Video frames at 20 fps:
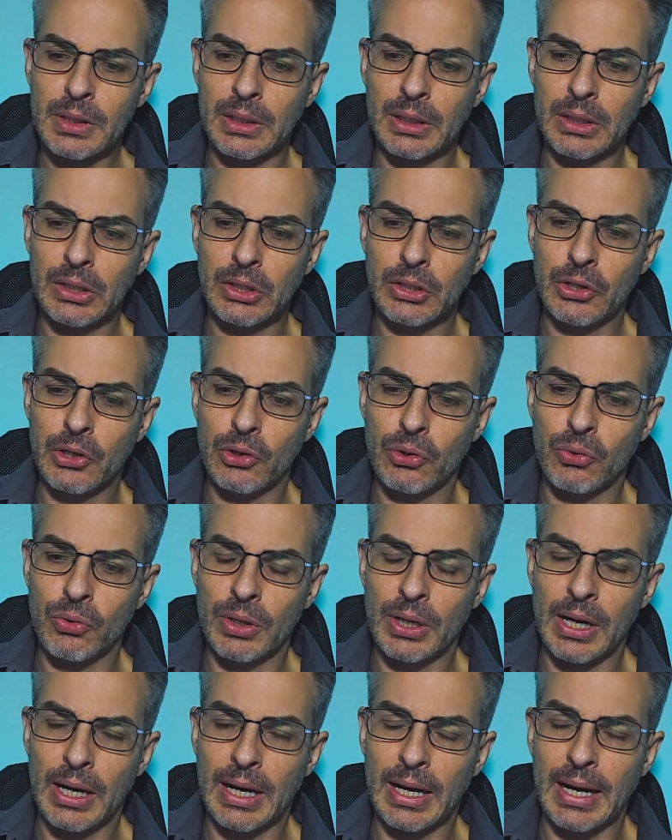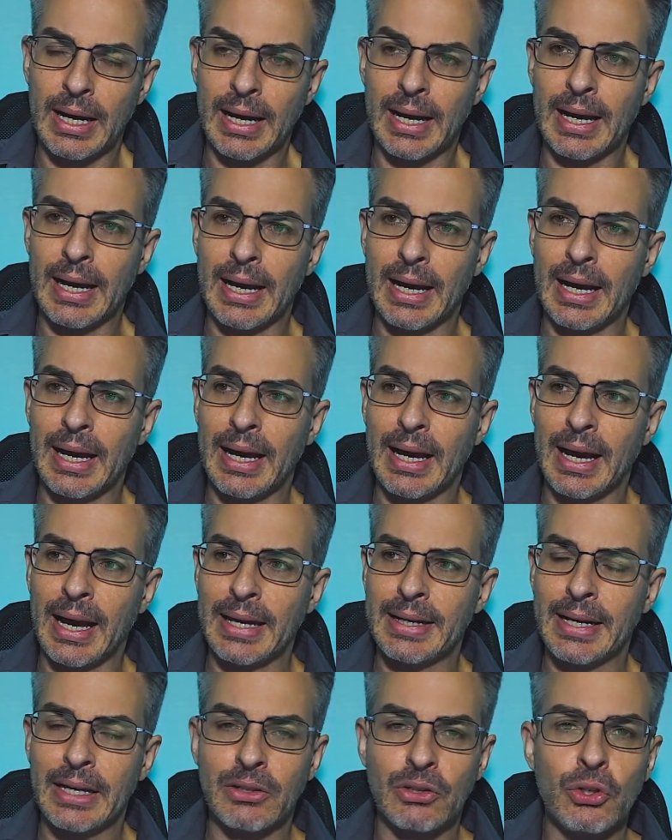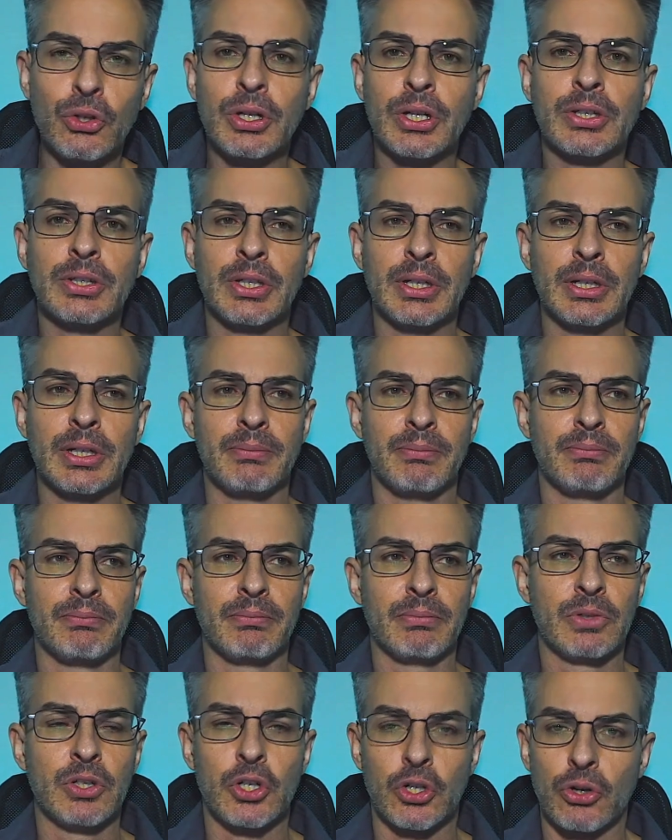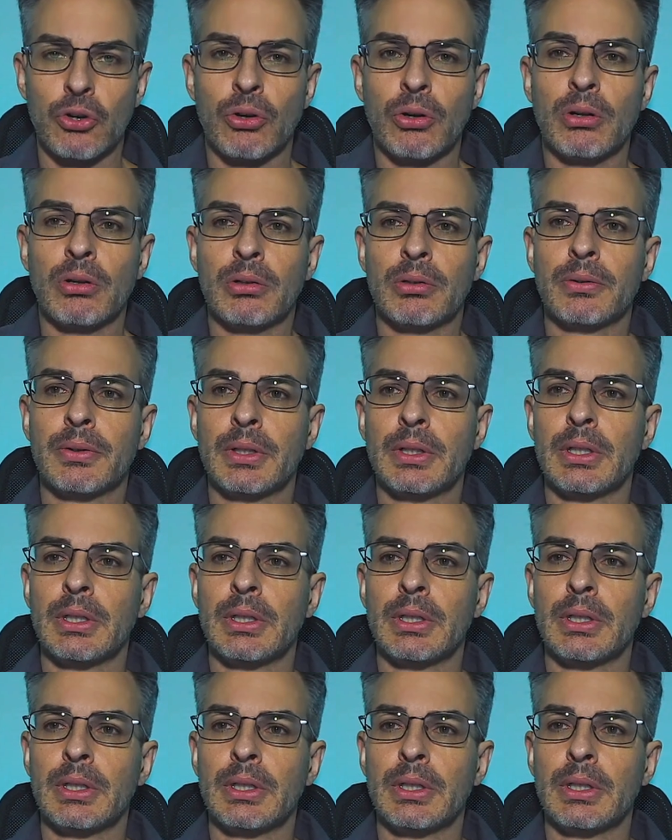look at the girl,